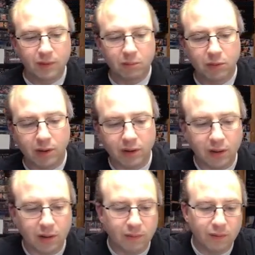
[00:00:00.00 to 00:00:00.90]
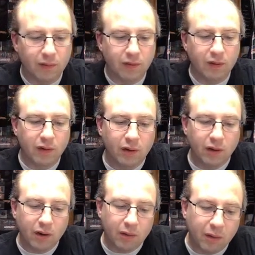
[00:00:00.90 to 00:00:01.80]
Put it on here.
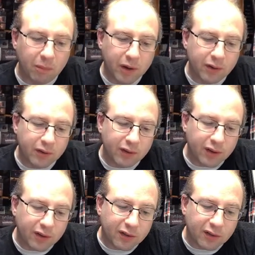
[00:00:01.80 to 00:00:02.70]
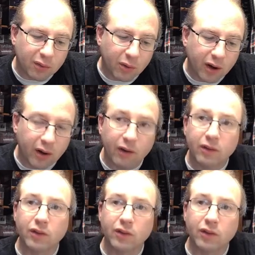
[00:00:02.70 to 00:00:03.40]
I'm going to paint just that square.